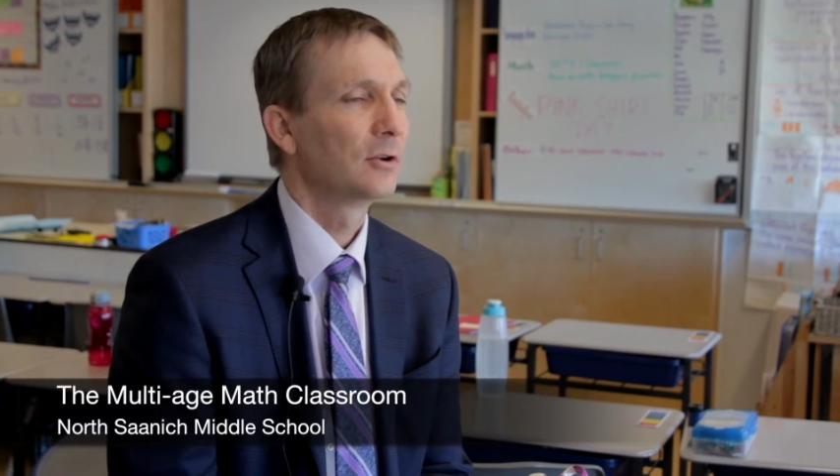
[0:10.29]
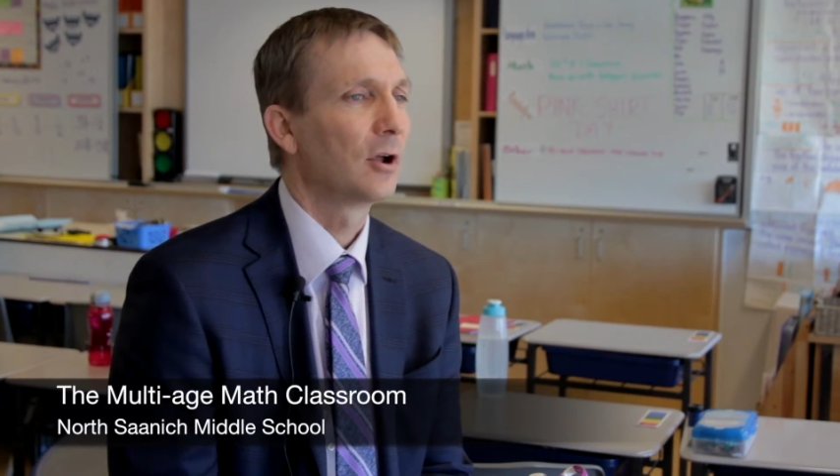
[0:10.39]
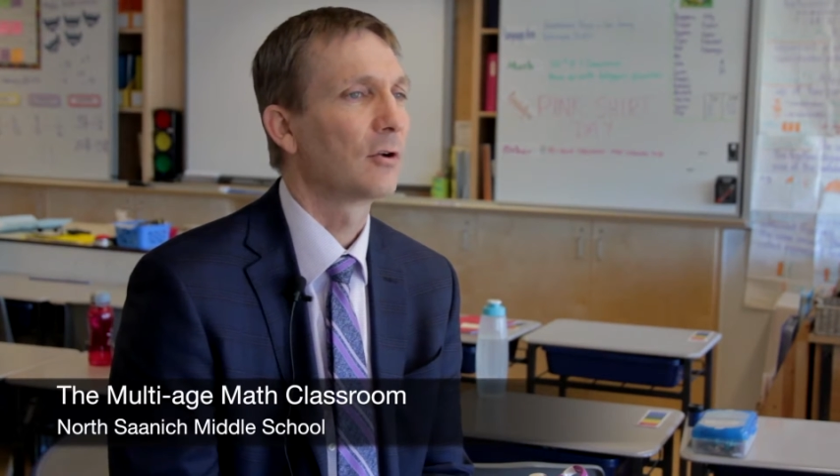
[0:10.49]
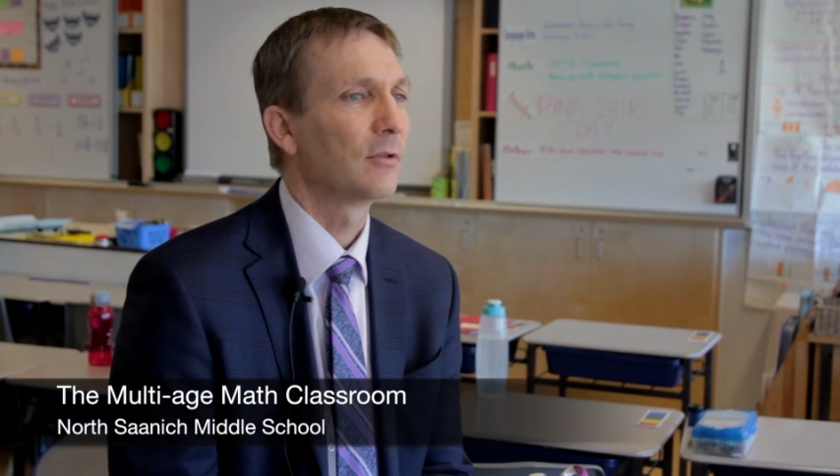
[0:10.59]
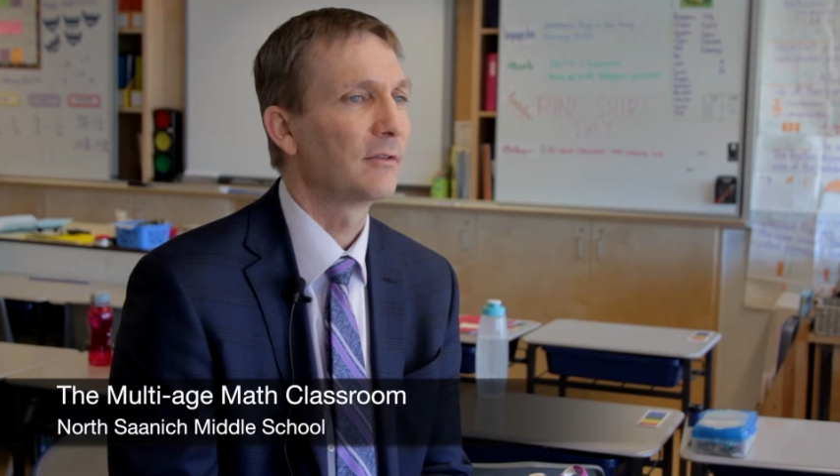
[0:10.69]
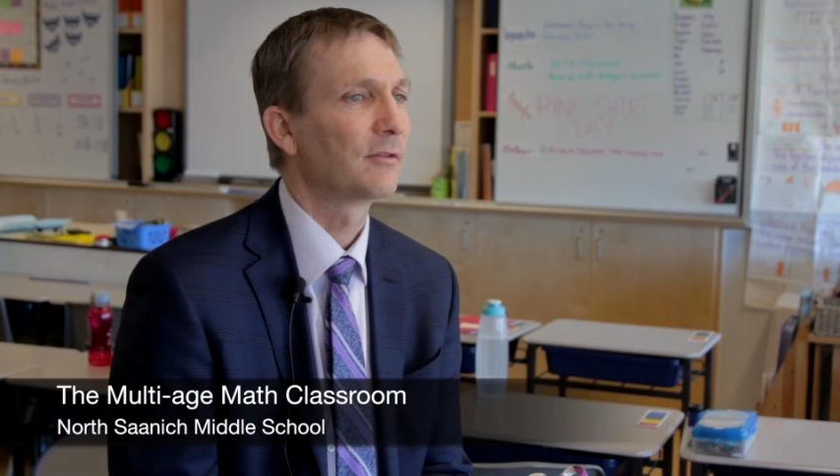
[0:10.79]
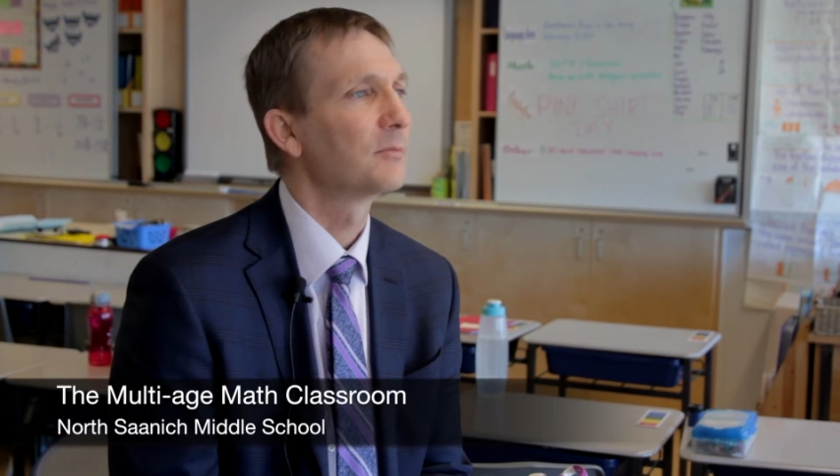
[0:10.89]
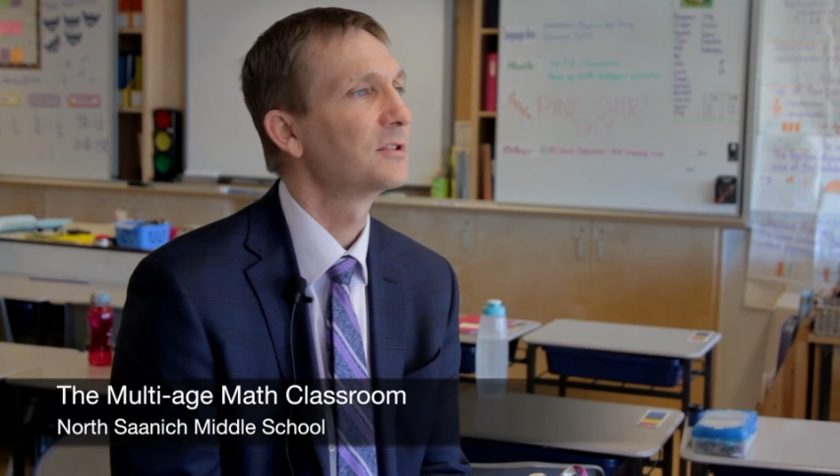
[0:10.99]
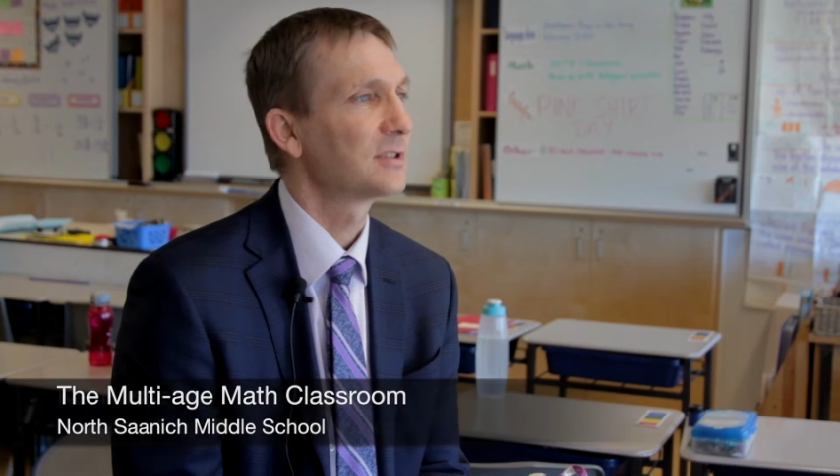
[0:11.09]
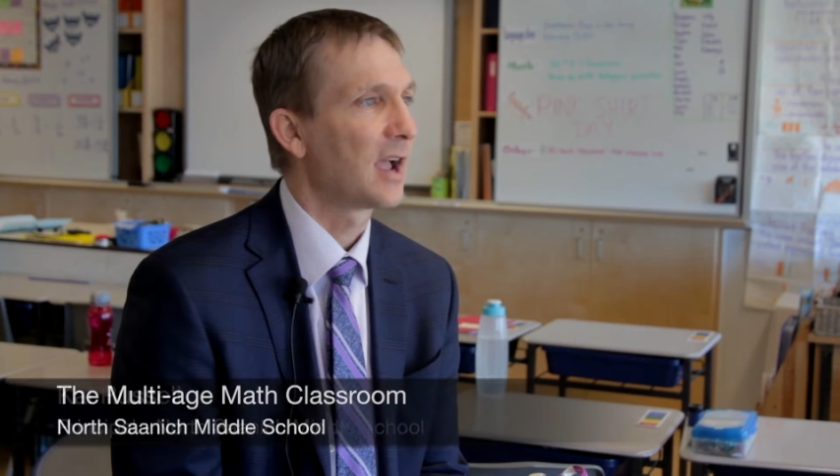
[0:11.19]
not only
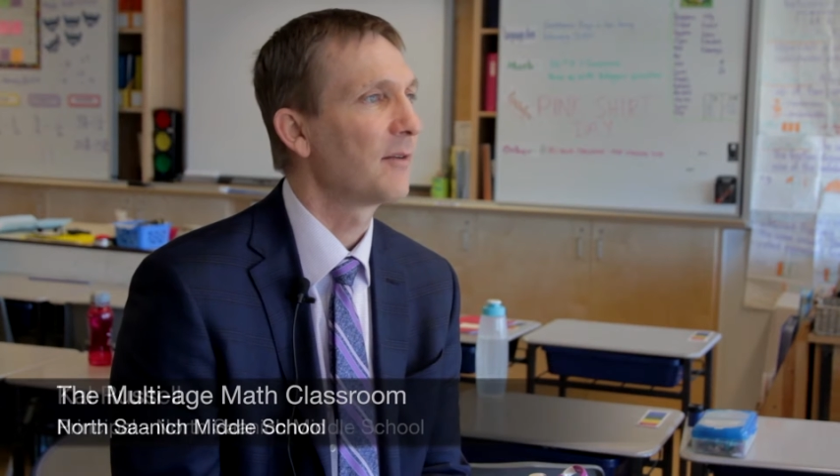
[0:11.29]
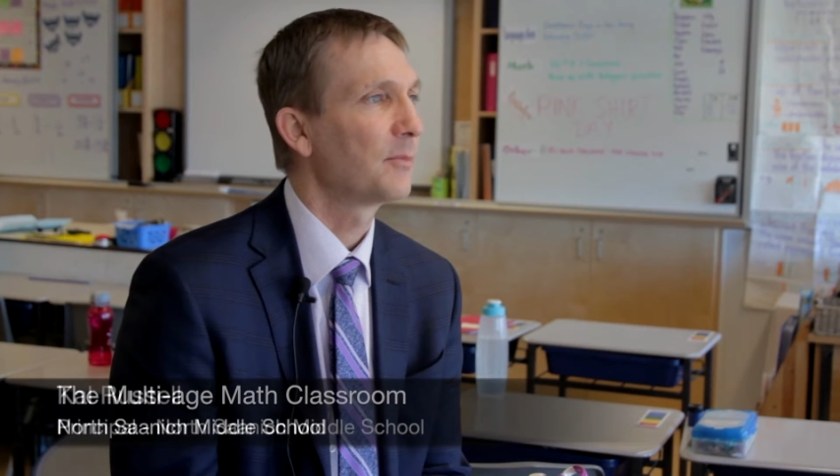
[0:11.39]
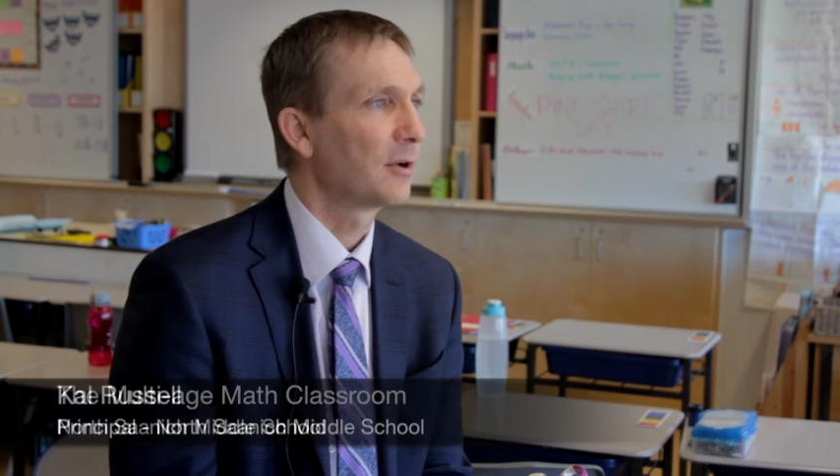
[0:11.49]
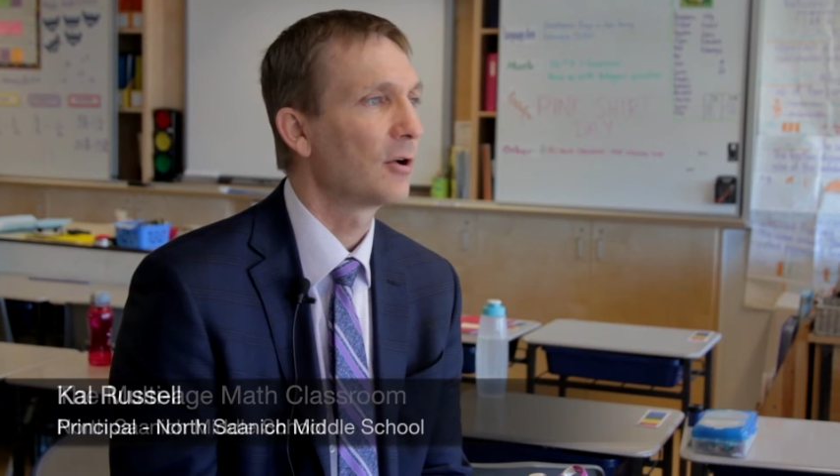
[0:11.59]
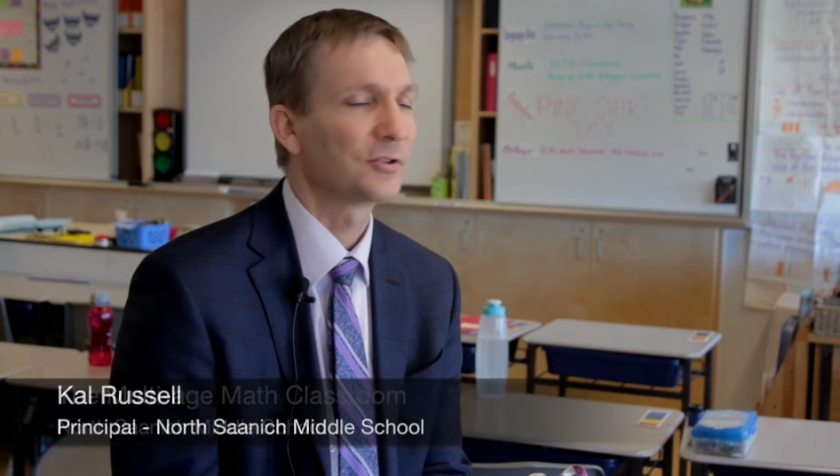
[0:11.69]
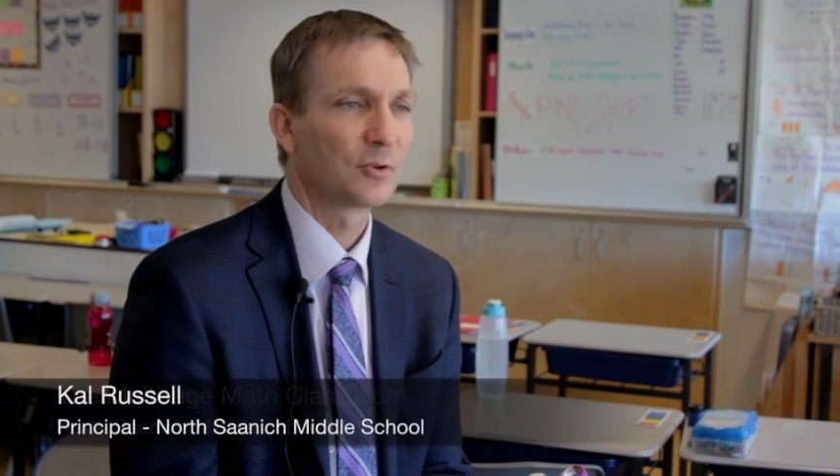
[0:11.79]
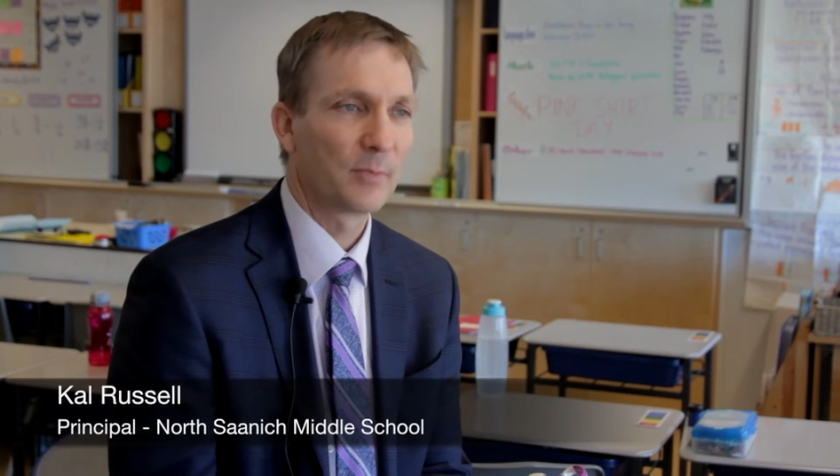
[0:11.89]
from staff but also